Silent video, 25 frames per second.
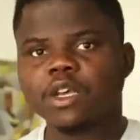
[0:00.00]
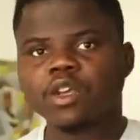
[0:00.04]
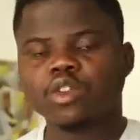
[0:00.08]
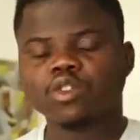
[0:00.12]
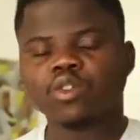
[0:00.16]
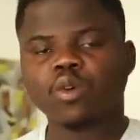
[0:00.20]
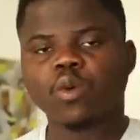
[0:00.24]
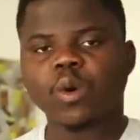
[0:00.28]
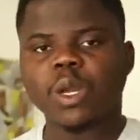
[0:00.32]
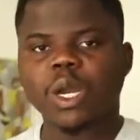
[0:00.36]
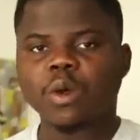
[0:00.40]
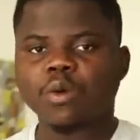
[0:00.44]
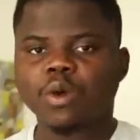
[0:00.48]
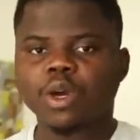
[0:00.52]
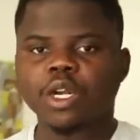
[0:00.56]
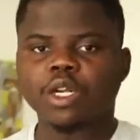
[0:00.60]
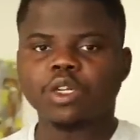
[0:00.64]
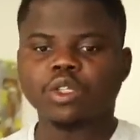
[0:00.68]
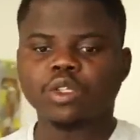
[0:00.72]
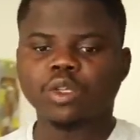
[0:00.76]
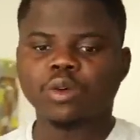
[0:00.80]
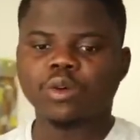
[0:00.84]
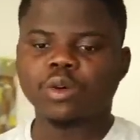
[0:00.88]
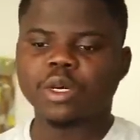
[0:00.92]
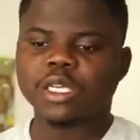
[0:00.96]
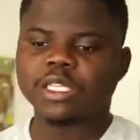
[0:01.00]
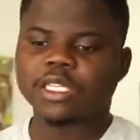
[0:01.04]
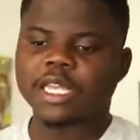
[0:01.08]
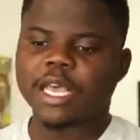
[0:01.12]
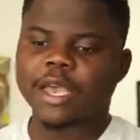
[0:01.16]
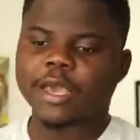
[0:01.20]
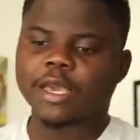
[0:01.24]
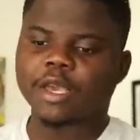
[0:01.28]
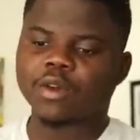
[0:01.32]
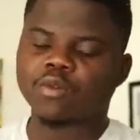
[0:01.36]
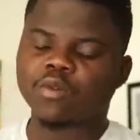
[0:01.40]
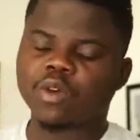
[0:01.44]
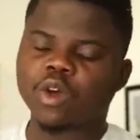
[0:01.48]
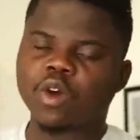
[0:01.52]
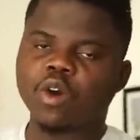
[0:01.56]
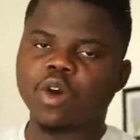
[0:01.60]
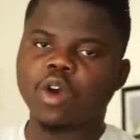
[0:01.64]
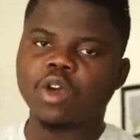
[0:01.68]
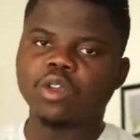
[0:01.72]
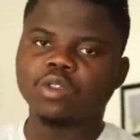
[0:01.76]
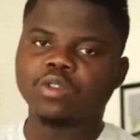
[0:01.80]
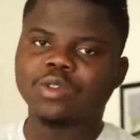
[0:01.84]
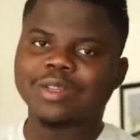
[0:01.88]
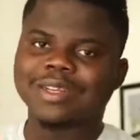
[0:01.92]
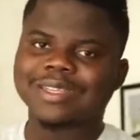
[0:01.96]
So what I'm gonna do is like we're
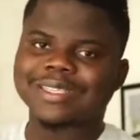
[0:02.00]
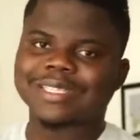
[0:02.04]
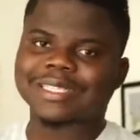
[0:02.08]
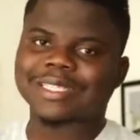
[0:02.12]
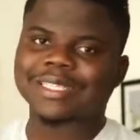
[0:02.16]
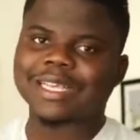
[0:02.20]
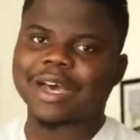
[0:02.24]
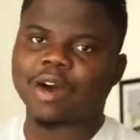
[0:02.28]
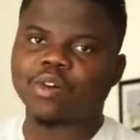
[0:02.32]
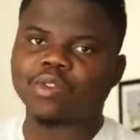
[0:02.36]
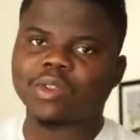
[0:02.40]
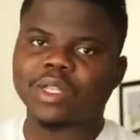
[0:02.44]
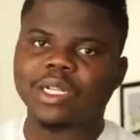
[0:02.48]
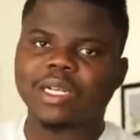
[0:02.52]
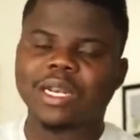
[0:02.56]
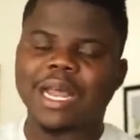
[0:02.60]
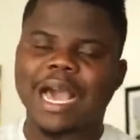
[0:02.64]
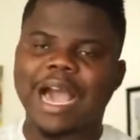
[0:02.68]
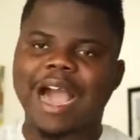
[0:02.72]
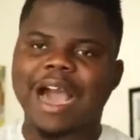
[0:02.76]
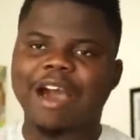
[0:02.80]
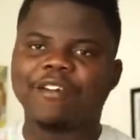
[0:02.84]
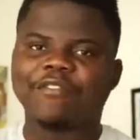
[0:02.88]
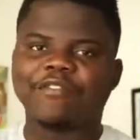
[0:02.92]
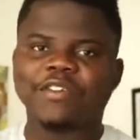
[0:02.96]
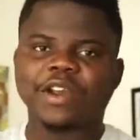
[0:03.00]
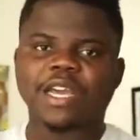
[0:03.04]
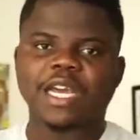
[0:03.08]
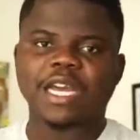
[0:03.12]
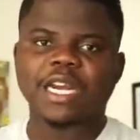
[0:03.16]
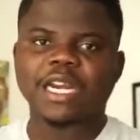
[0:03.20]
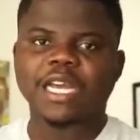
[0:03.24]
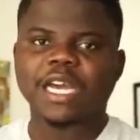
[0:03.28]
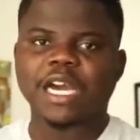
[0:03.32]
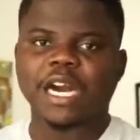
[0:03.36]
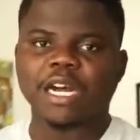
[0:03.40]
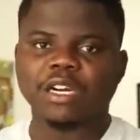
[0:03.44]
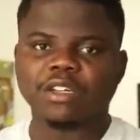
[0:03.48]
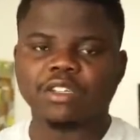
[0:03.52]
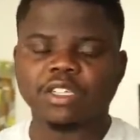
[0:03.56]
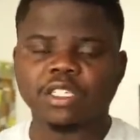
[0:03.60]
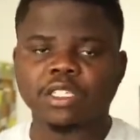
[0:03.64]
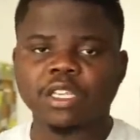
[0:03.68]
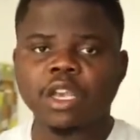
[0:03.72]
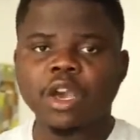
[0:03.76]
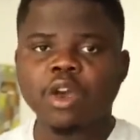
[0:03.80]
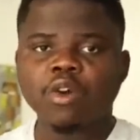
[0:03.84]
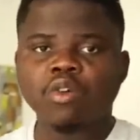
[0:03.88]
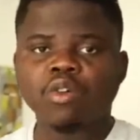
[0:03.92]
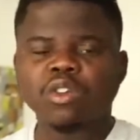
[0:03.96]
going to the Southern African countries.